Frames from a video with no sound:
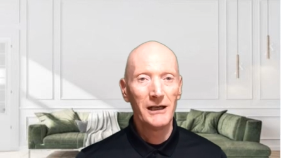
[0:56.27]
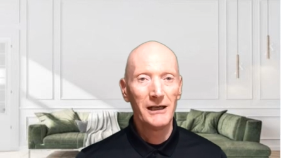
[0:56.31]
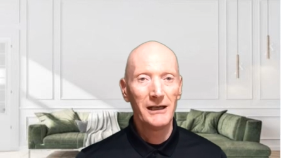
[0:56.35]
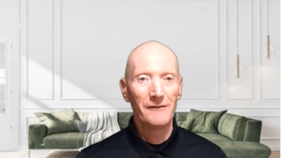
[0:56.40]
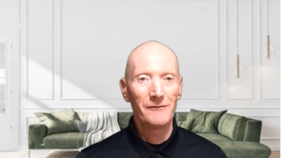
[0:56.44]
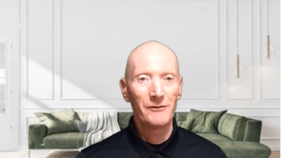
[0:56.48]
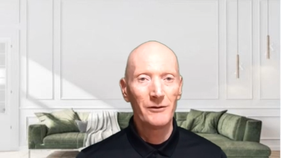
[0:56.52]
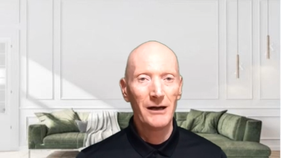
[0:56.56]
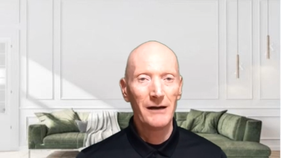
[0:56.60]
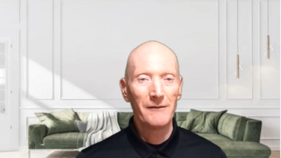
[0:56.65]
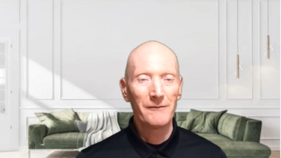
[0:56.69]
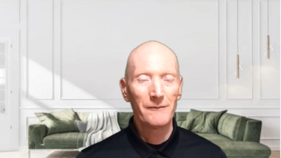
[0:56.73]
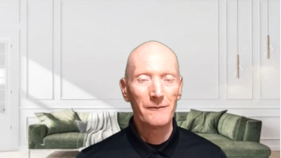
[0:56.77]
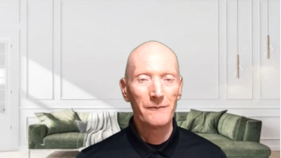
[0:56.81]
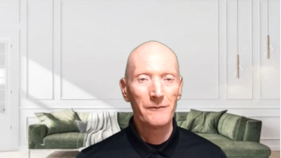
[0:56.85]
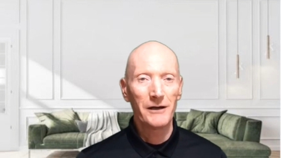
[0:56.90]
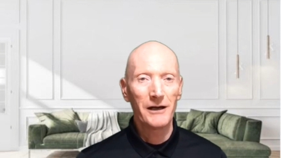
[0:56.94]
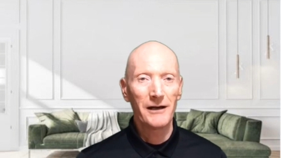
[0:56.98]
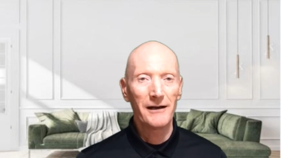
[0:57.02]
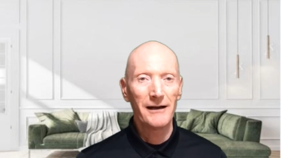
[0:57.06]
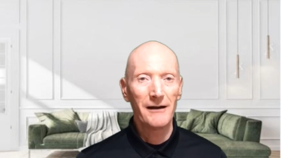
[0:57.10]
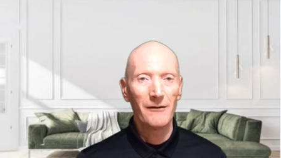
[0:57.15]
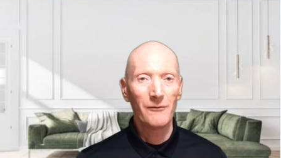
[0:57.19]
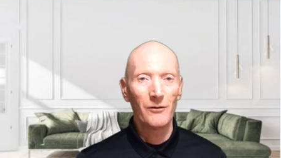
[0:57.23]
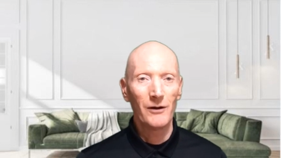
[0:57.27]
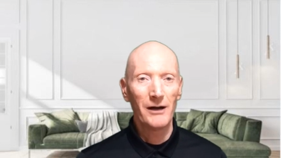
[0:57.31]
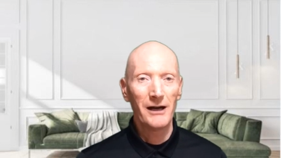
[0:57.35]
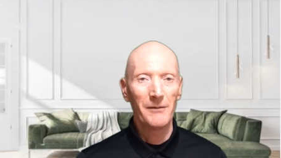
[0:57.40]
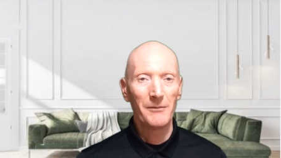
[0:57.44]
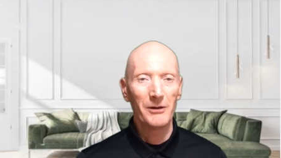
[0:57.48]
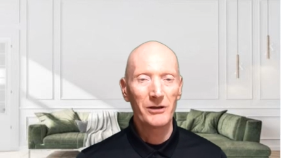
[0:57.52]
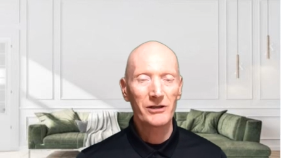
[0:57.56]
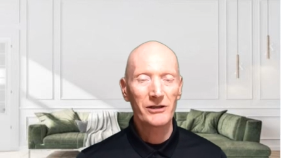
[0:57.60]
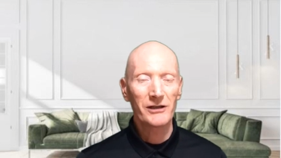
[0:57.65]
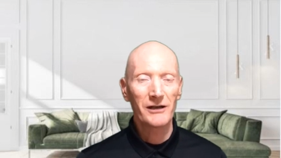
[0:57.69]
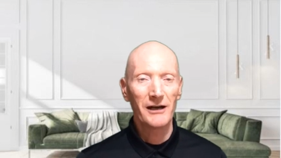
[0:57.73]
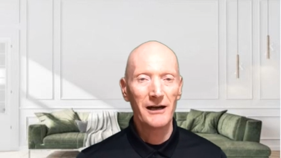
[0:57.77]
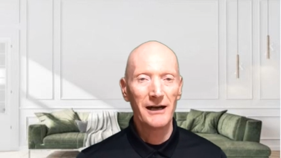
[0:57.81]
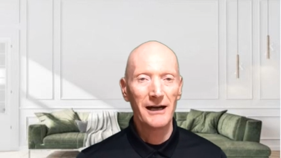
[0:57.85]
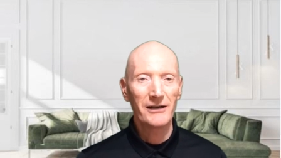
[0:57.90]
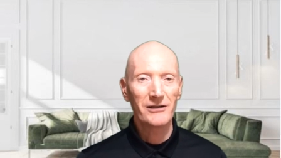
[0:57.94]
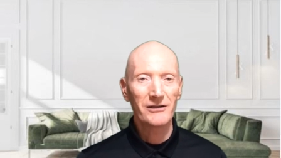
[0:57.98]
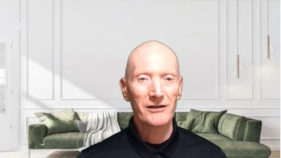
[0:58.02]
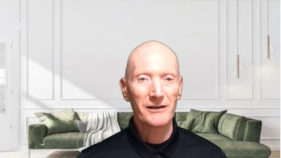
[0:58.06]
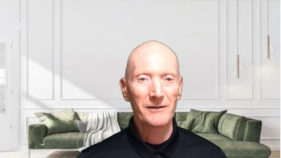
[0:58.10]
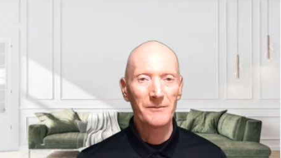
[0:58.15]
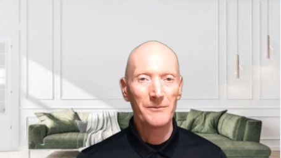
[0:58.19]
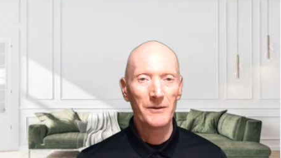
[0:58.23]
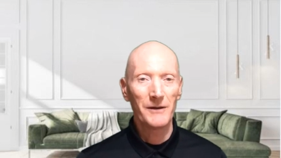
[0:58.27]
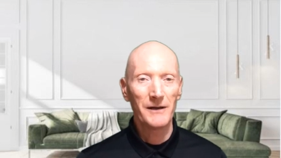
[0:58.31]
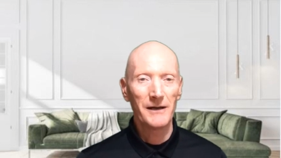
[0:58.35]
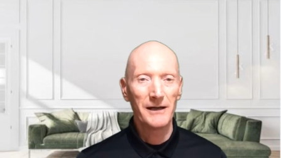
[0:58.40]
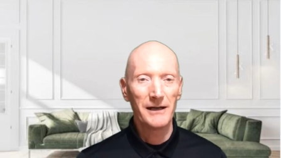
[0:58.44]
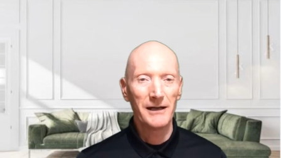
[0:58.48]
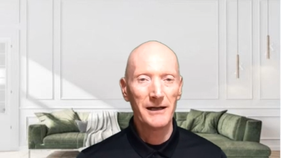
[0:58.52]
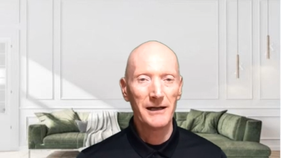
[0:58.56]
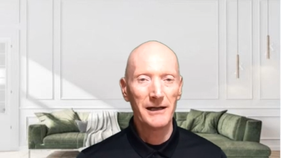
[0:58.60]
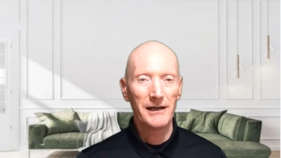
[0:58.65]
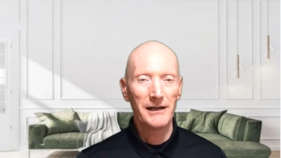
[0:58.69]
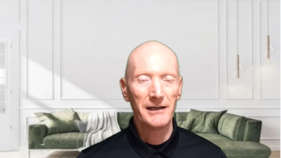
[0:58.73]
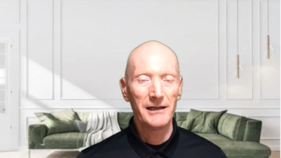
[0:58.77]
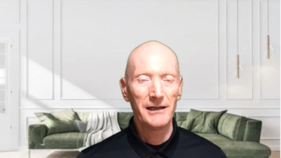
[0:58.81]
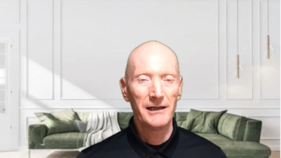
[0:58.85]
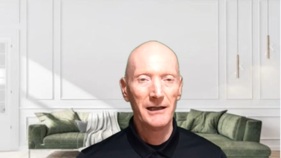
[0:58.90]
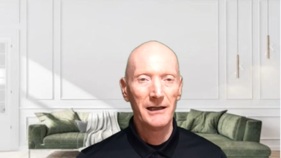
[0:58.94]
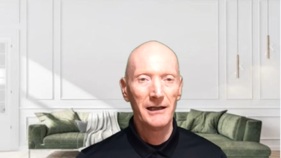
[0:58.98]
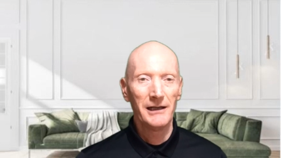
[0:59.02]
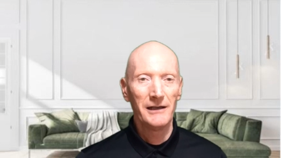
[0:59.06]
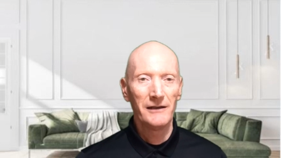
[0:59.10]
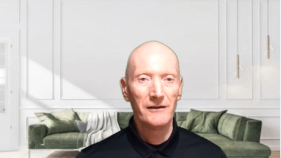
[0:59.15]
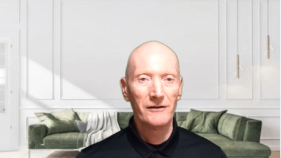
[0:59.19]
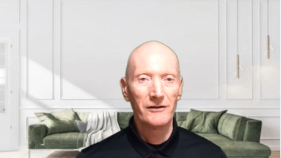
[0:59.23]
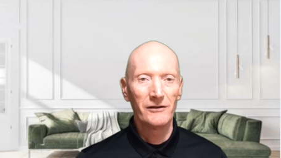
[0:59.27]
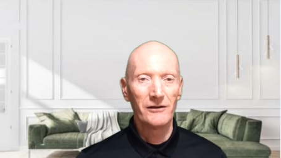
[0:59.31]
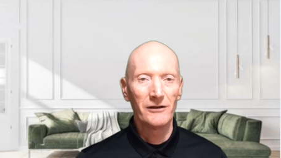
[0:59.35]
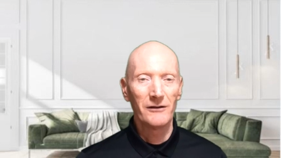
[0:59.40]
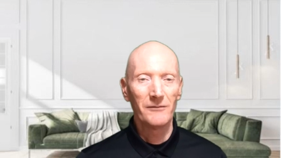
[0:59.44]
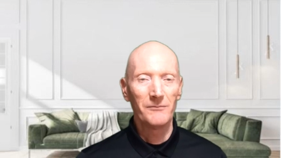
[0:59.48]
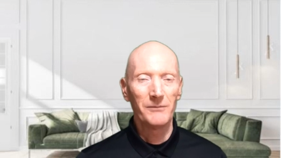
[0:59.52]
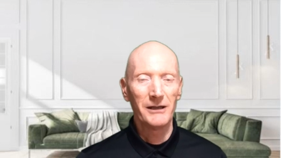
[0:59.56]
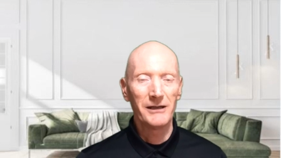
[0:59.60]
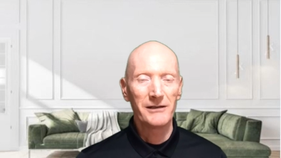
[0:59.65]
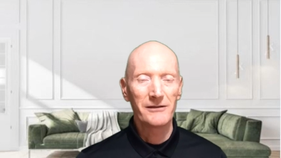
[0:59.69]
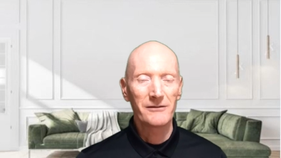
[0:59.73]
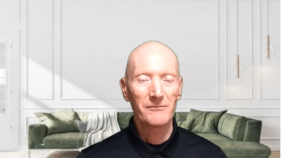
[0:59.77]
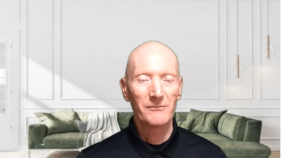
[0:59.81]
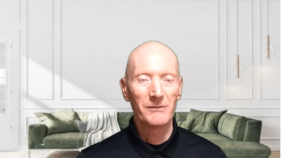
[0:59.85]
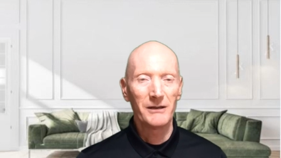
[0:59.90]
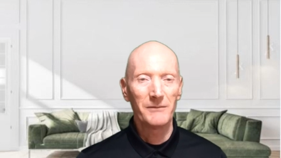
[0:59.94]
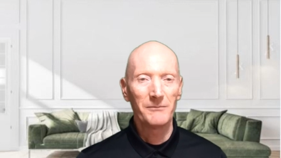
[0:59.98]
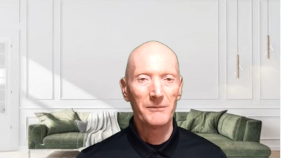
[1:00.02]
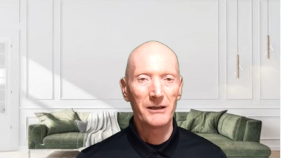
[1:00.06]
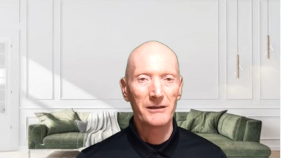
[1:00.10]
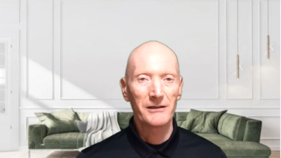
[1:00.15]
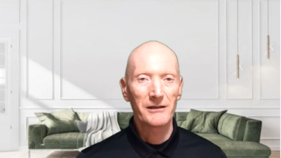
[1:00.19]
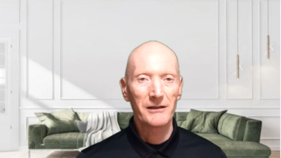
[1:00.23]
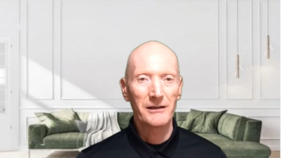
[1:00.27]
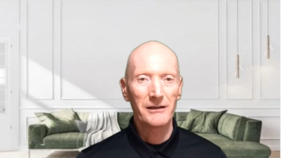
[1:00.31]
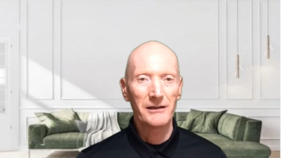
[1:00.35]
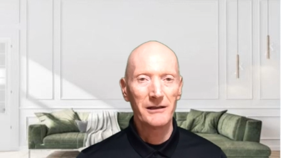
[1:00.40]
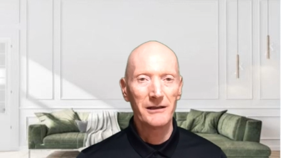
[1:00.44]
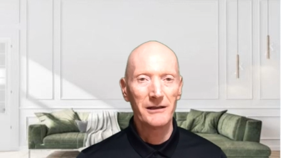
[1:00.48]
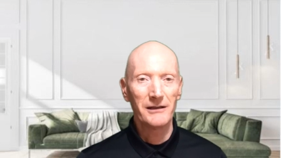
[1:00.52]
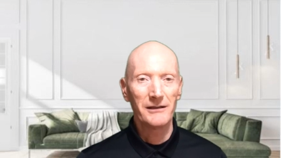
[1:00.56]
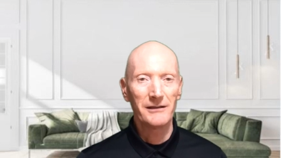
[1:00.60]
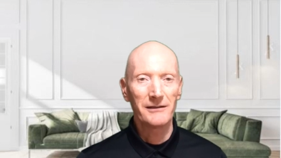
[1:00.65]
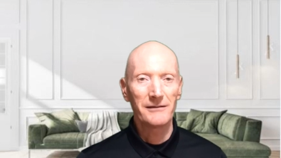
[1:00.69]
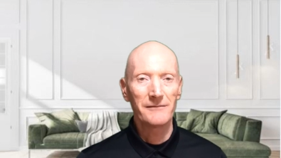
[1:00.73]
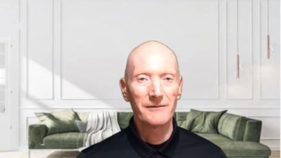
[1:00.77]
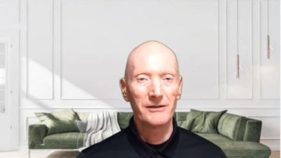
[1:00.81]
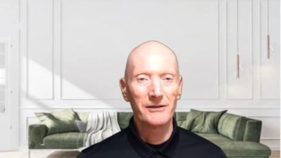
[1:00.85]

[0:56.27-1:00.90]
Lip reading: if you haven't figured out, well, how much can I actually pay, based on my monthly